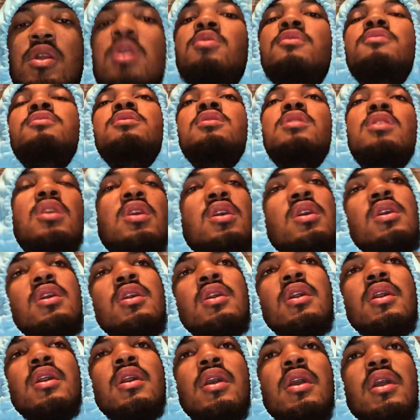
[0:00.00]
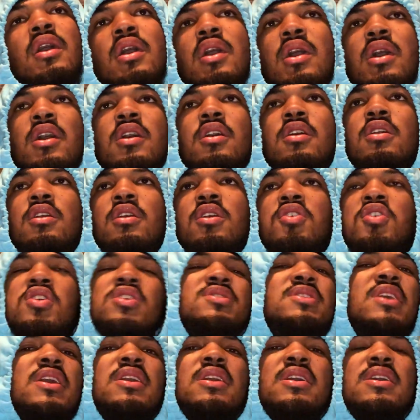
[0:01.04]
over. And the crazy
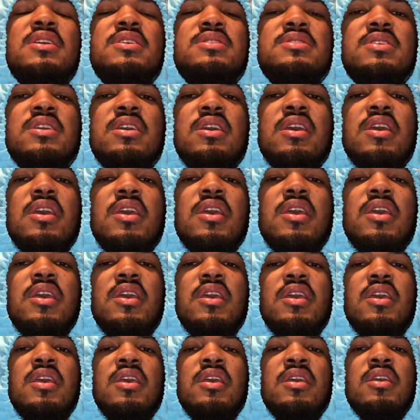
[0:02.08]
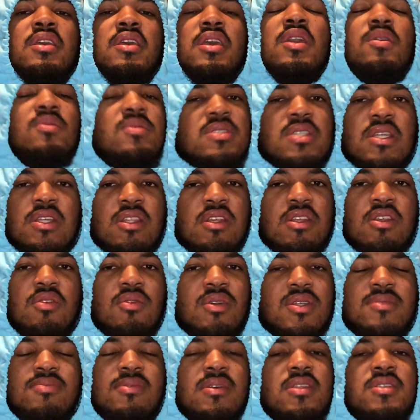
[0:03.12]
thing is, he was in the
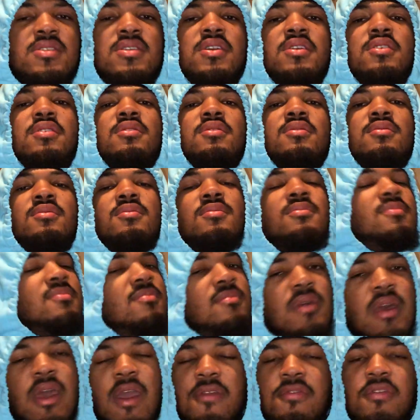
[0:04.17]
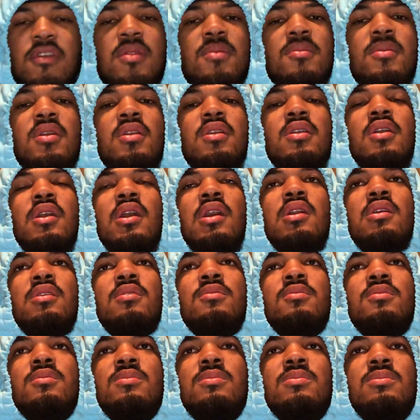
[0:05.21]
U.S. military, African-American guy.
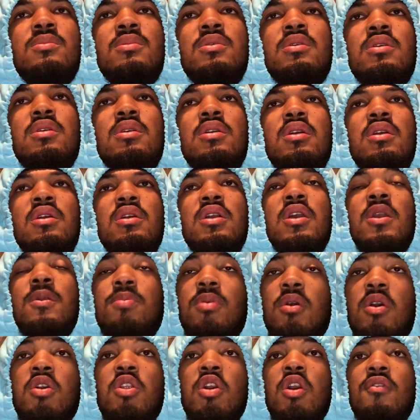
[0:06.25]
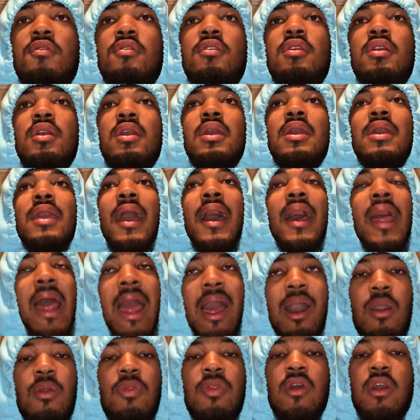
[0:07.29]
He pulled over, got
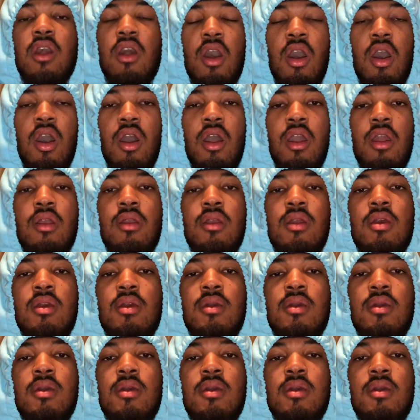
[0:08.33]
out the car,